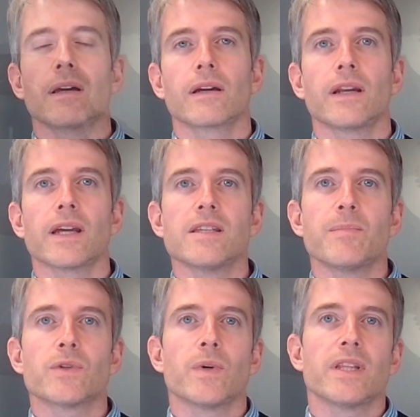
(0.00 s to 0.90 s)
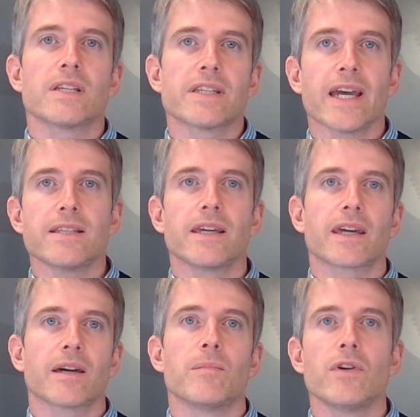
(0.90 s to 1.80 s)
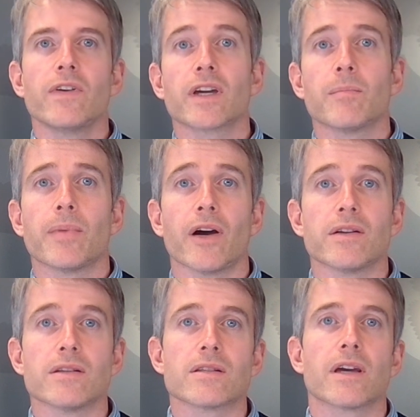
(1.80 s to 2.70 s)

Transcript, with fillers: Connected between the static and moving components